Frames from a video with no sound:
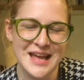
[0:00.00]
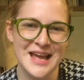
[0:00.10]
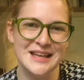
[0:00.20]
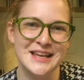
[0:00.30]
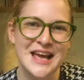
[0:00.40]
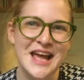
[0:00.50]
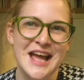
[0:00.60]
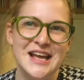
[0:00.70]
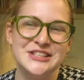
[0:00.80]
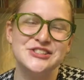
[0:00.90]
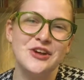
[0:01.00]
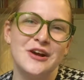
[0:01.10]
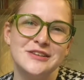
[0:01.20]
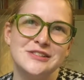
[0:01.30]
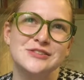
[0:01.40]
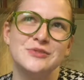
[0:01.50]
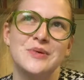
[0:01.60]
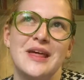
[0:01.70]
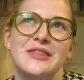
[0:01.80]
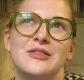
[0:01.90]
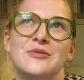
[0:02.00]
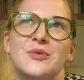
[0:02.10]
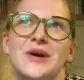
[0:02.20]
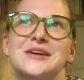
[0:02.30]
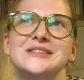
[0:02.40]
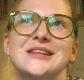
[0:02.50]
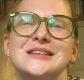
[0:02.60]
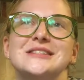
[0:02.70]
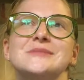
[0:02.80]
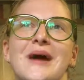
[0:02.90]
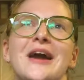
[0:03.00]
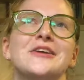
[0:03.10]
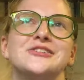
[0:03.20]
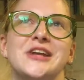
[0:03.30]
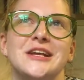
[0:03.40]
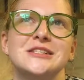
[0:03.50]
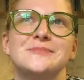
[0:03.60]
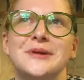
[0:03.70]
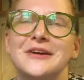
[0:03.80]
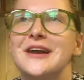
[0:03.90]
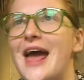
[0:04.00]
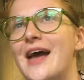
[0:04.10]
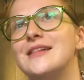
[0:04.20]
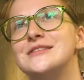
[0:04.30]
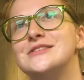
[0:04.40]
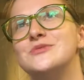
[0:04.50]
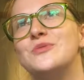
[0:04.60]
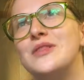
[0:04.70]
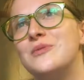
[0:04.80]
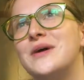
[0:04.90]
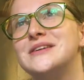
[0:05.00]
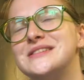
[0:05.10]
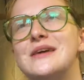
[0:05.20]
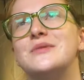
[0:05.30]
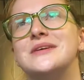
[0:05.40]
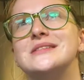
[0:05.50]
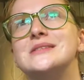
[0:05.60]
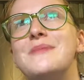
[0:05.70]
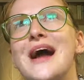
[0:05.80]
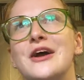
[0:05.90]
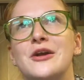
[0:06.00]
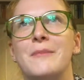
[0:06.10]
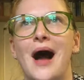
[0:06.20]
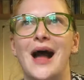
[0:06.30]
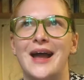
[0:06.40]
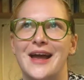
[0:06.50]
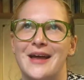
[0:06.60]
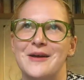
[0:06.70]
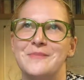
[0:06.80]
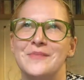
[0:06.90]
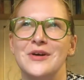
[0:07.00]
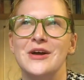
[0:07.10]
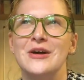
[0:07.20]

It starts with works that inspired Shakespeare and ends with works that were inspired by him,